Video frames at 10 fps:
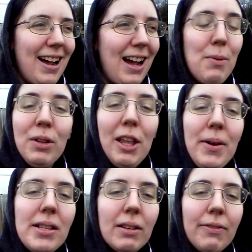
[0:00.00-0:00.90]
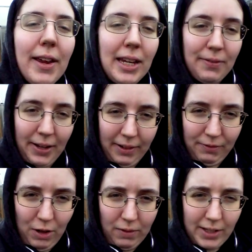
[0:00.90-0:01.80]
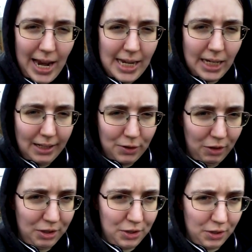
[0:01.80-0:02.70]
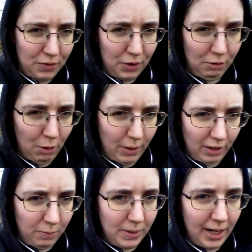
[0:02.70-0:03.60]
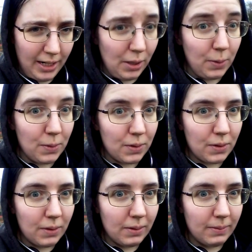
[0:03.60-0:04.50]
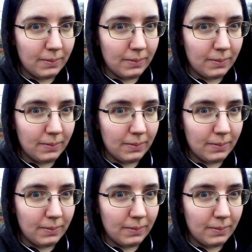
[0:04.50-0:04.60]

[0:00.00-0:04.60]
I will know it is a fake if it involves any instructions for the growing of potatoes.